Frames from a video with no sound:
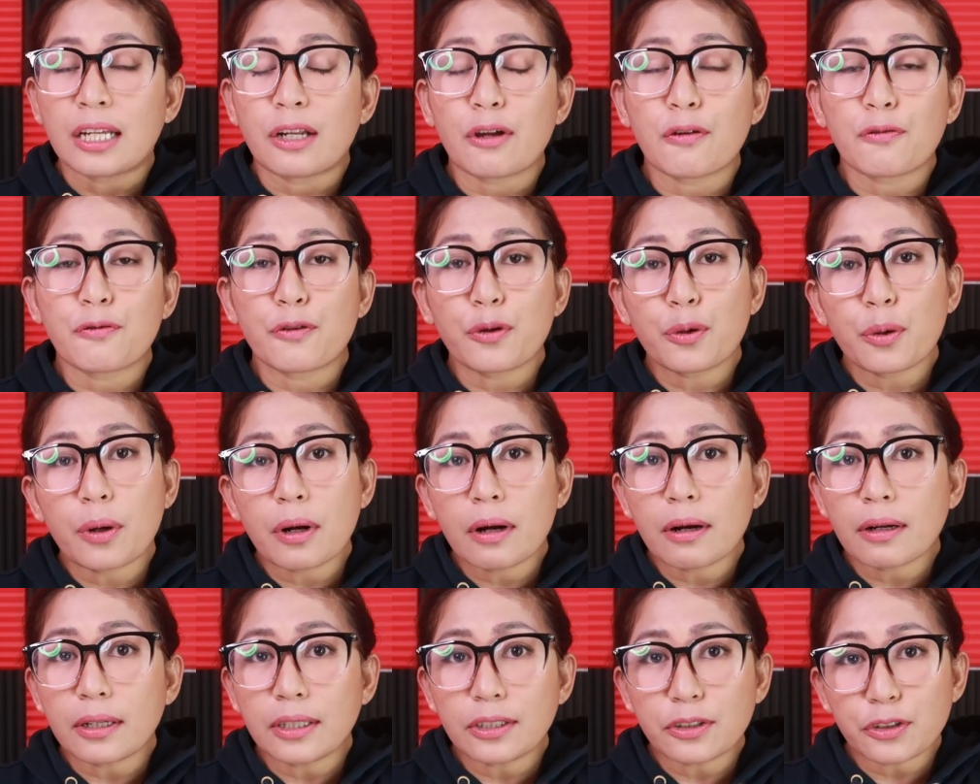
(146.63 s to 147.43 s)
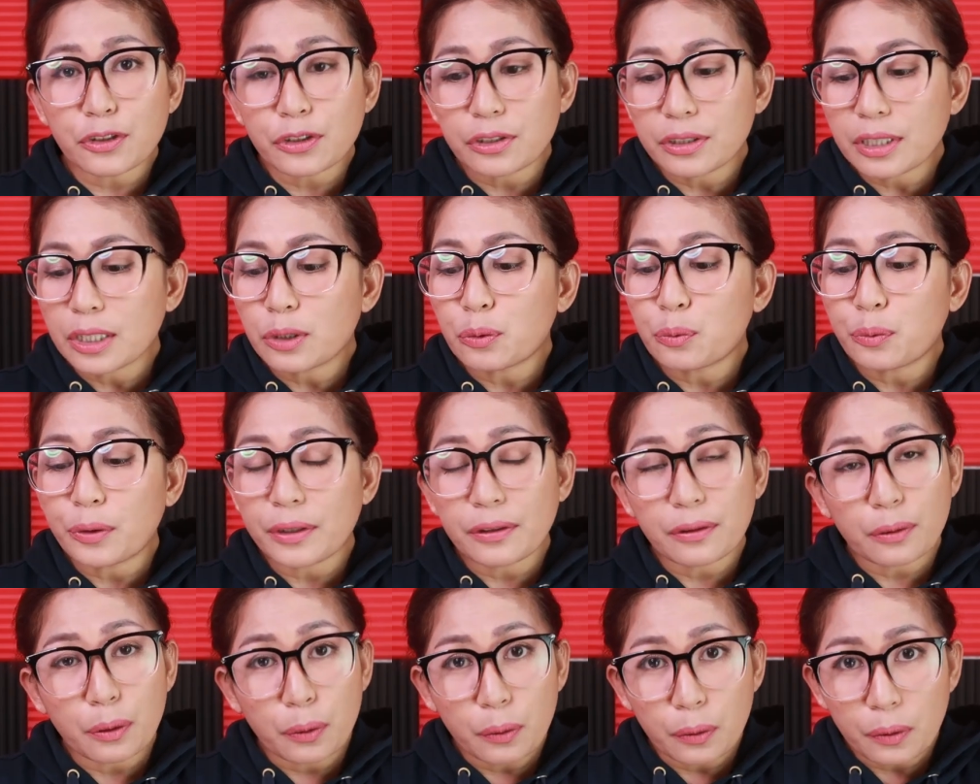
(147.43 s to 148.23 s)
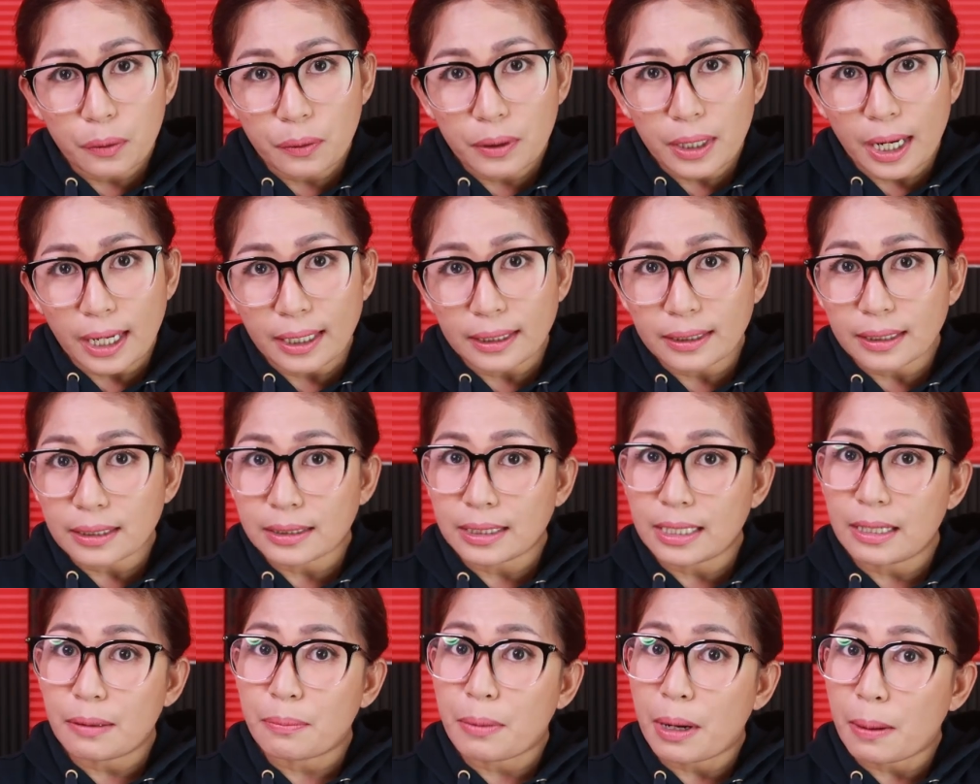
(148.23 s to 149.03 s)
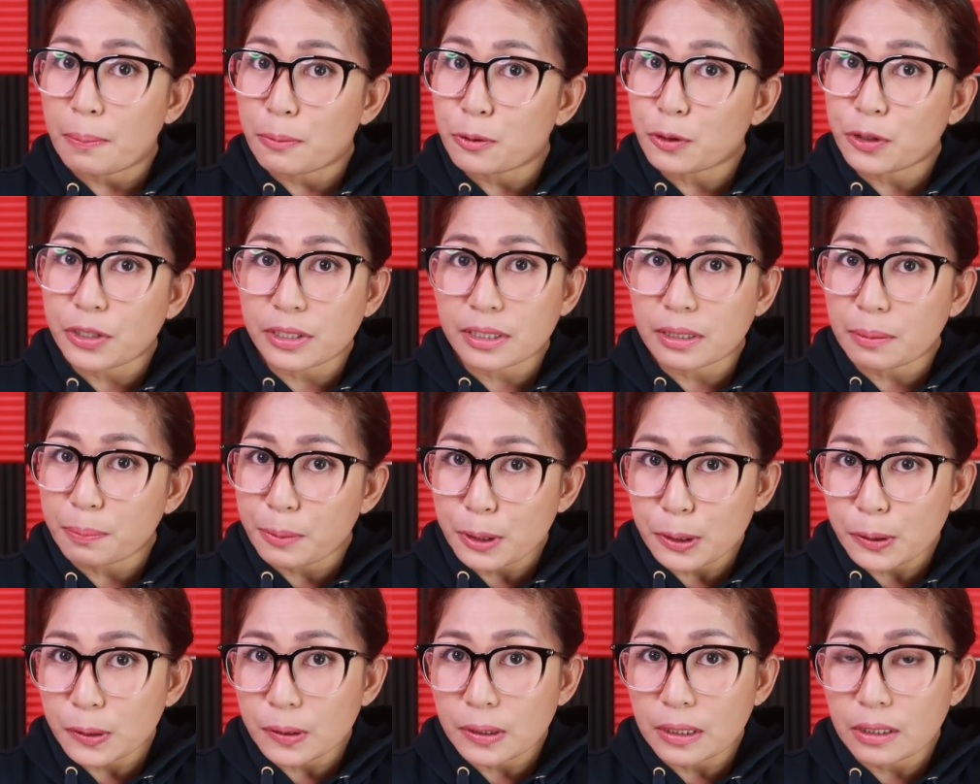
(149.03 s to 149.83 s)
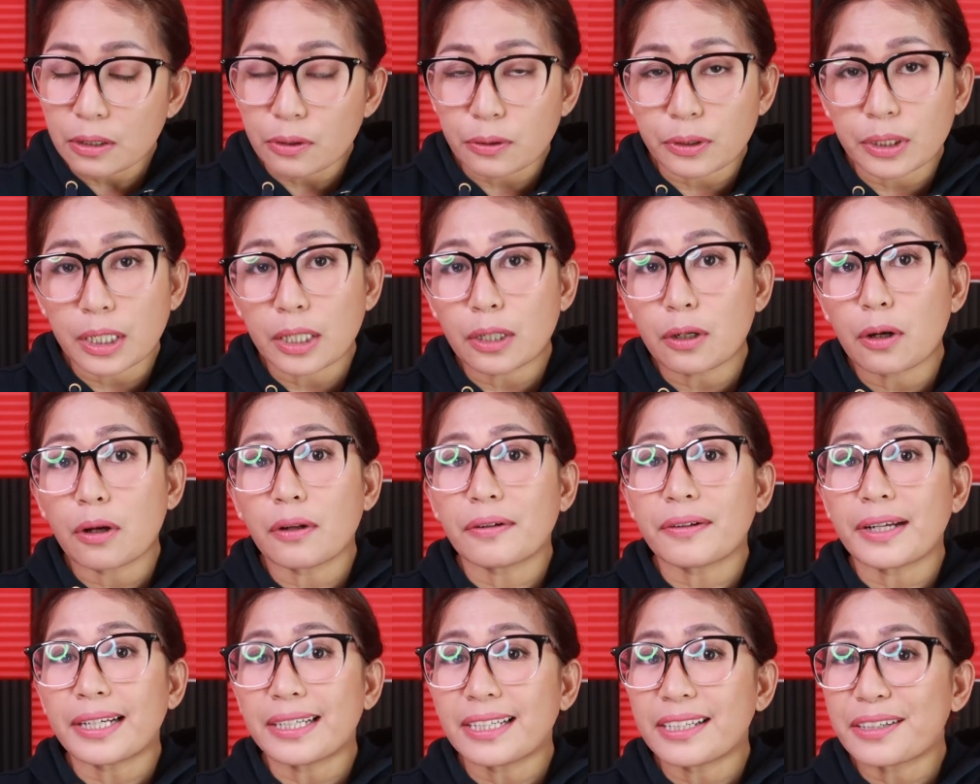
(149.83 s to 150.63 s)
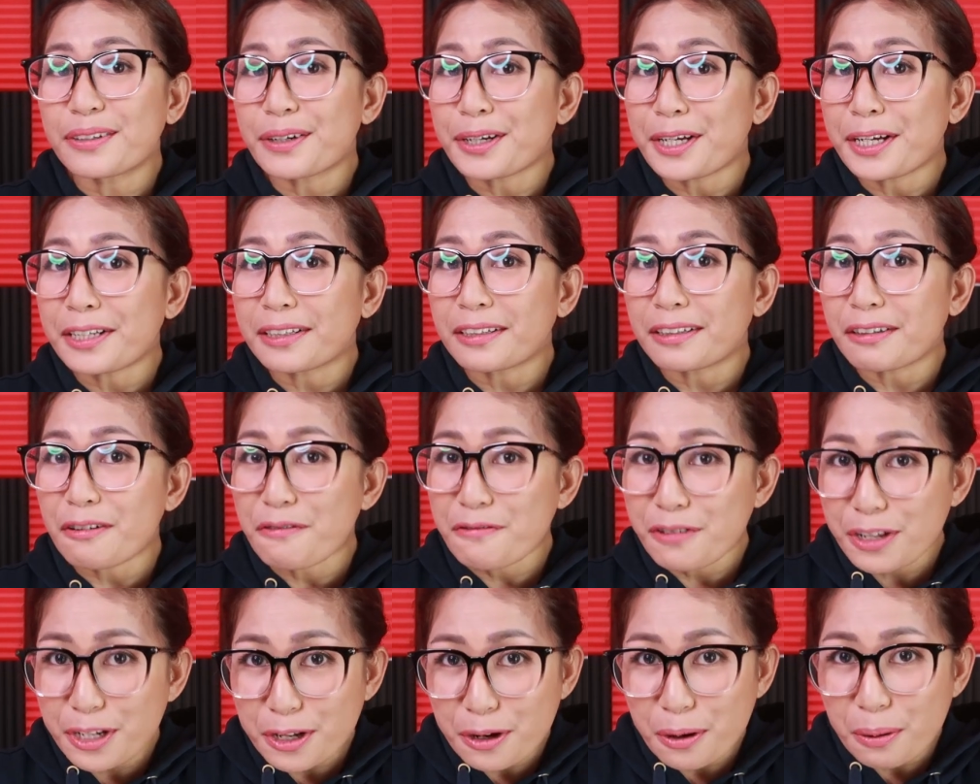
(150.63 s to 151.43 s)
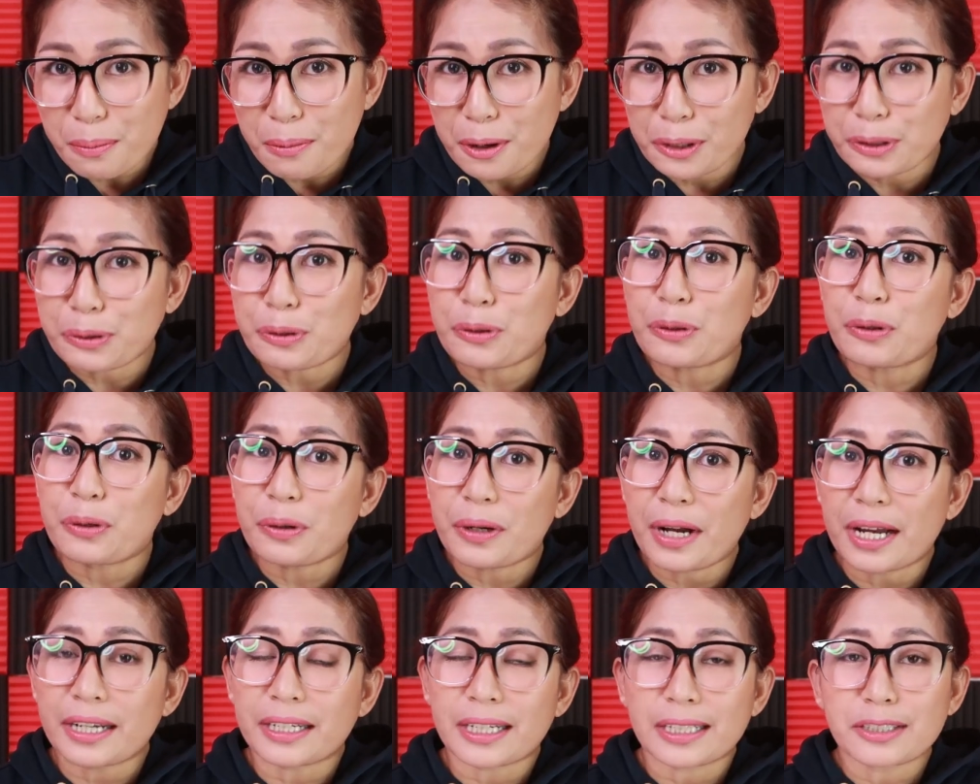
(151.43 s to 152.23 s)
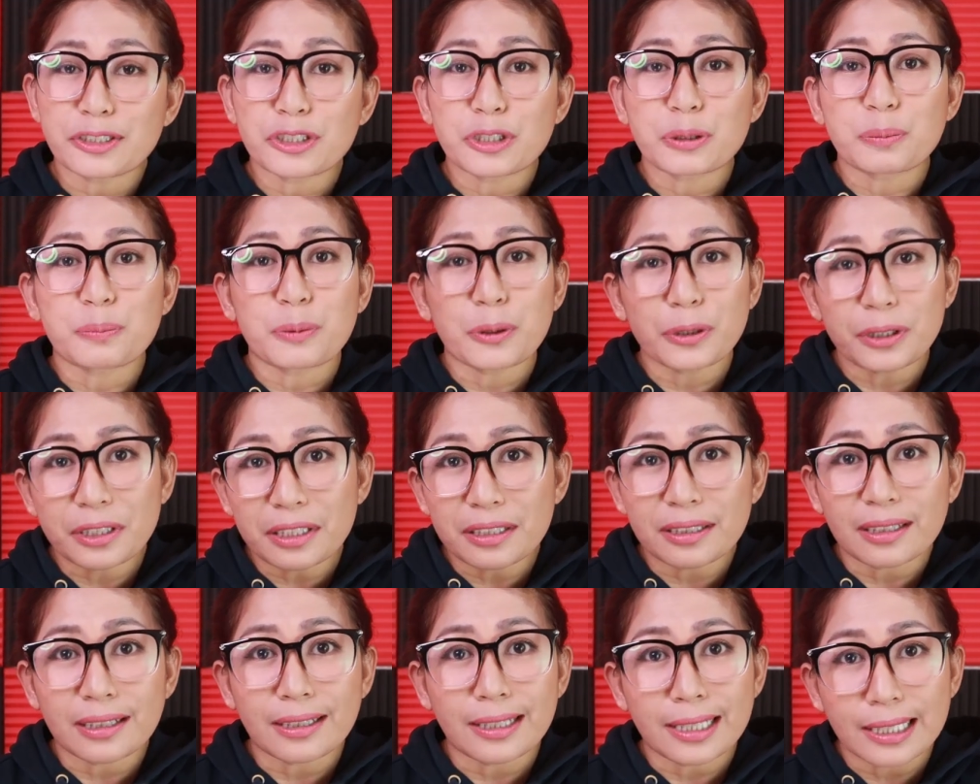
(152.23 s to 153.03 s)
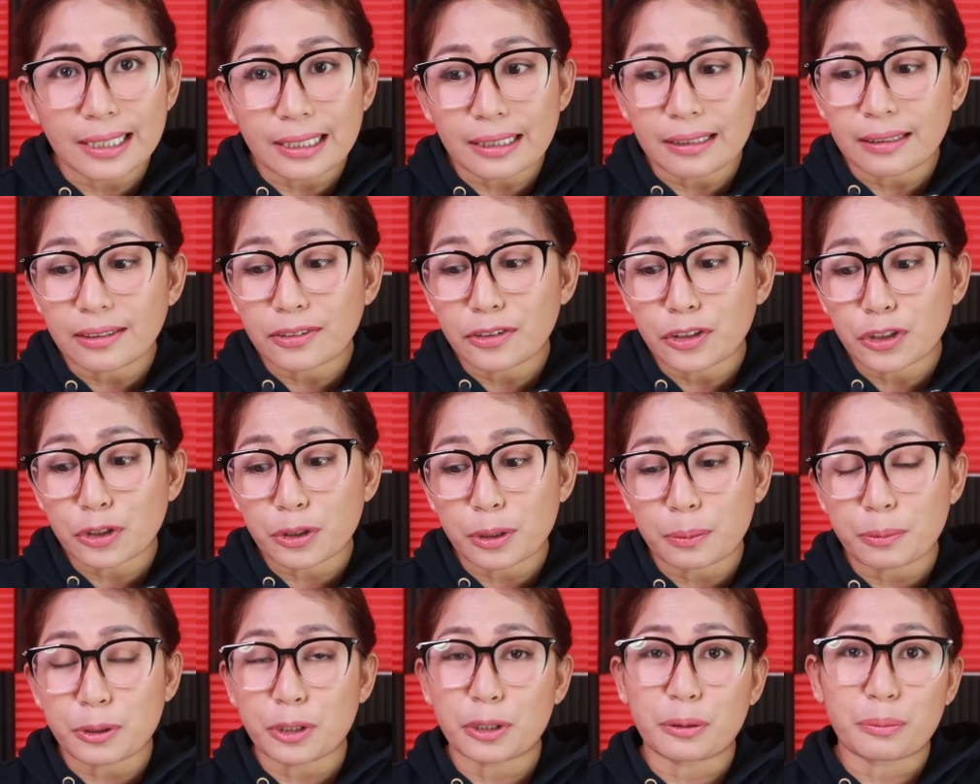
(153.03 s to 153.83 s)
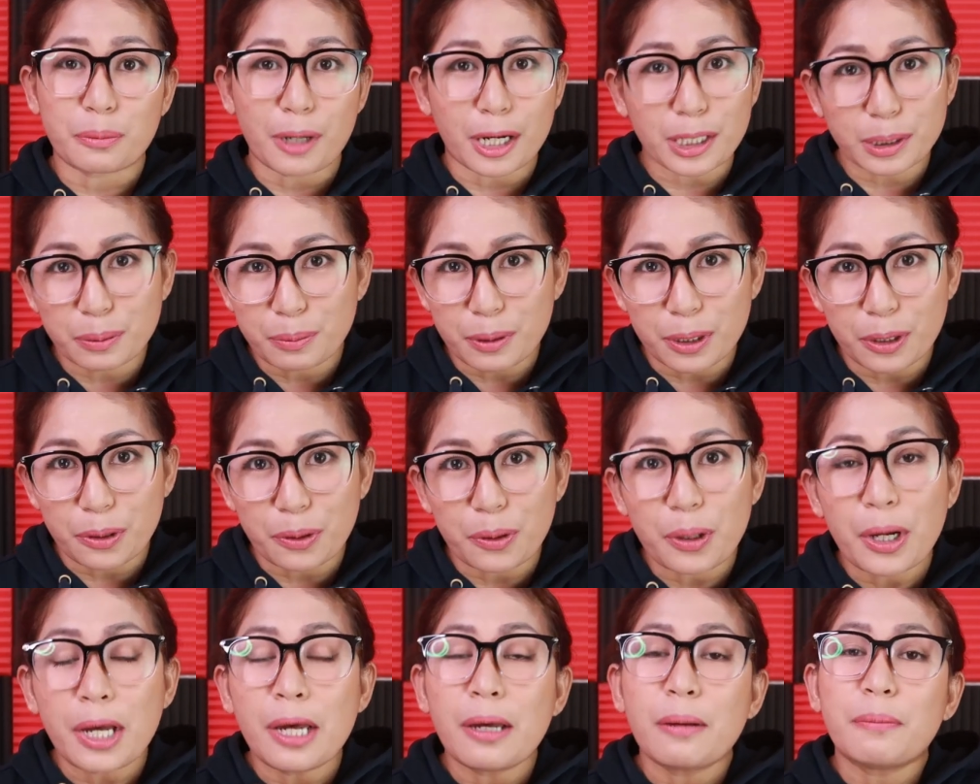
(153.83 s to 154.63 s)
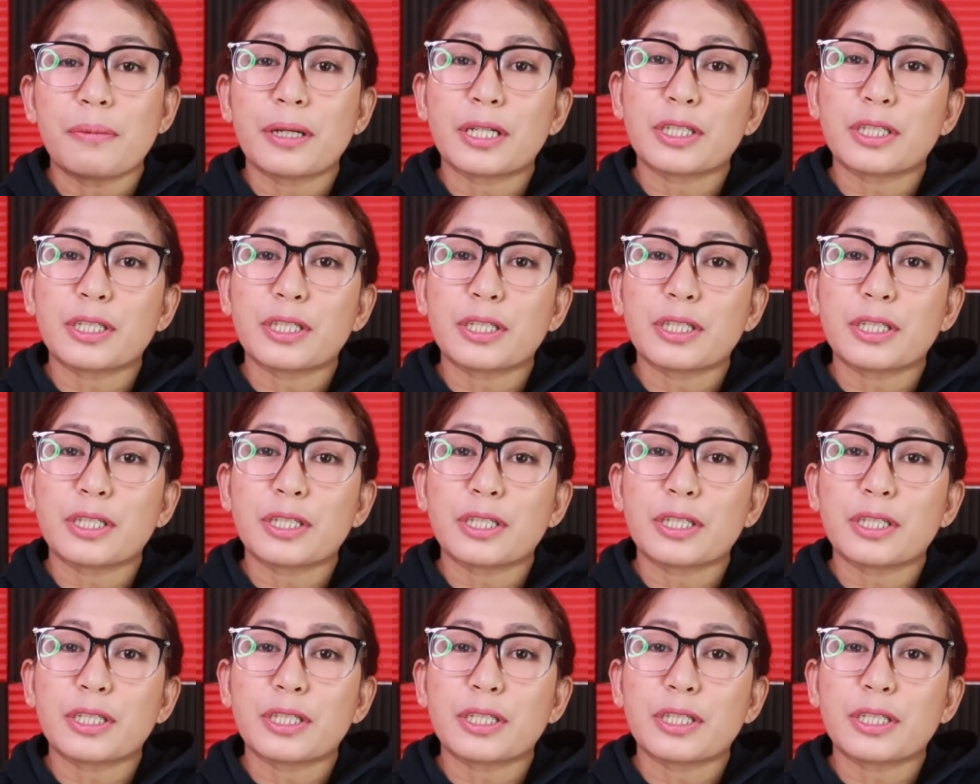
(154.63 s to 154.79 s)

If you are interested with hulugan, kasi iba po siya sa personal loan, I already created a video about hulugan. I'll just put the link in the description box below.